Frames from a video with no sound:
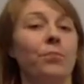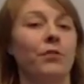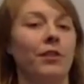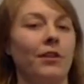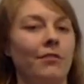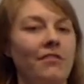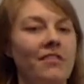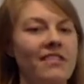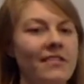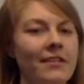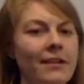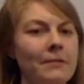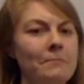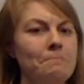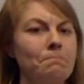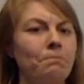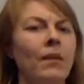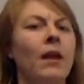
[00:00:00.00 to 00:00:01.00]
produced.
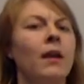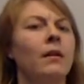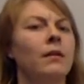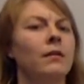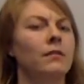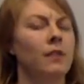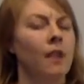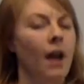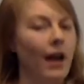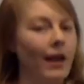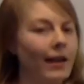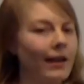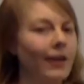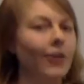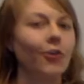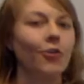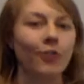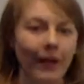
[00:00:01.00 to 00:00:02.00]
Not an
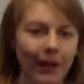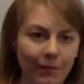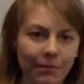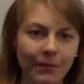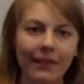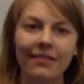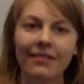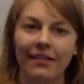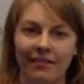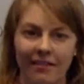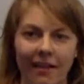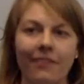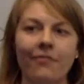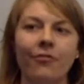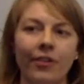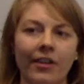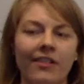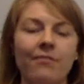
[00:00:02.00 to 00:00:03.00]
incredibly
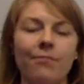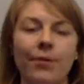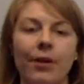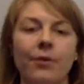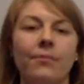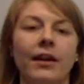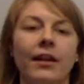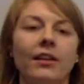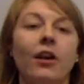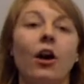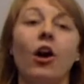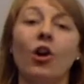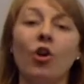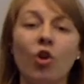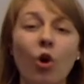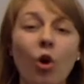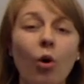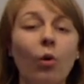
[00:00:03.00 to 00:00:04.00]
successful experiment.
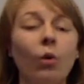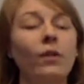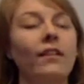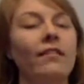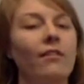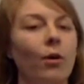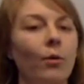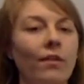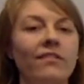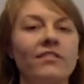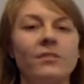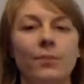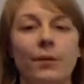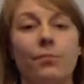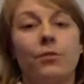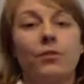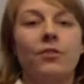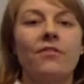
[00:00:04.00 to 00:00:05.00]
Our goal is always to
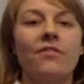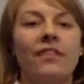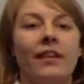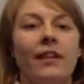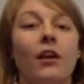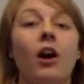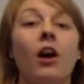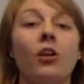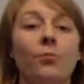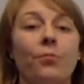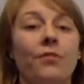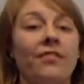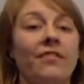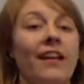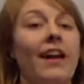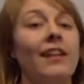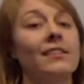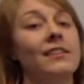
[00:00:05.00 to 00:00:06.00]
be producing
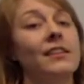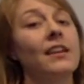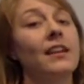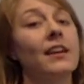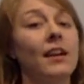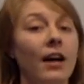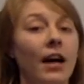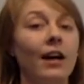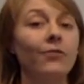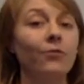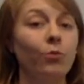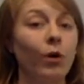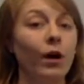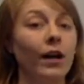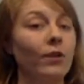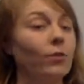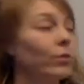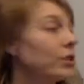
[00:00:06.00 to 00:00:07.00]
100% of
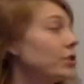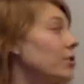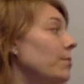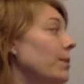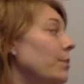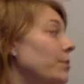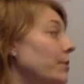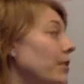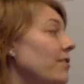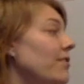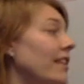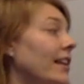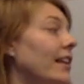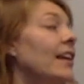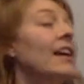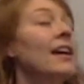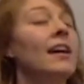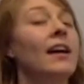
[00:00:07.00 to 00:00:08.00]
what we should be
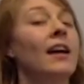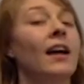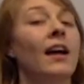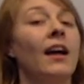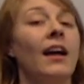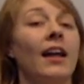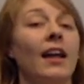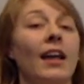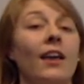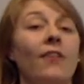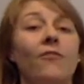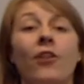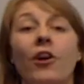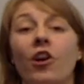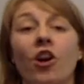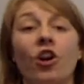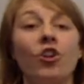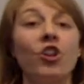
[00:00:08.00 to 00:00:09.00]
producing. If
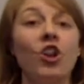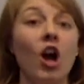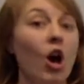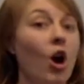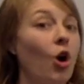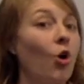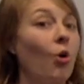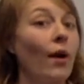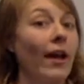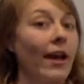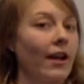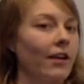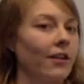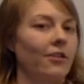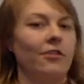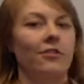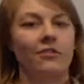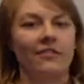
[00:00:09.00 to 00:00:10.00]
there are no
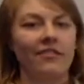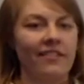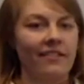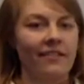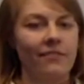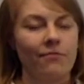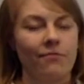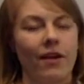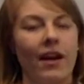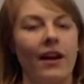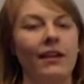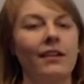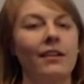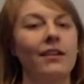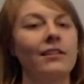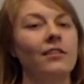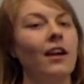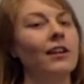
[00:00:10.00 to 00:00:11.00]
errors, right,
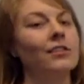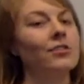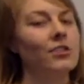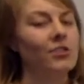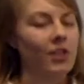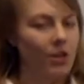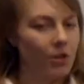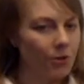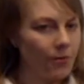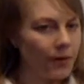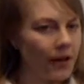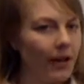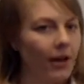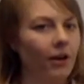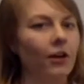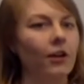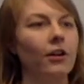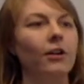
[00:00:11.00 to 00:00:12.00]
not just human
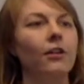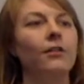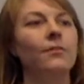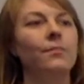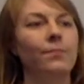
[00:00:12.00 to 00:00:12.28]
error,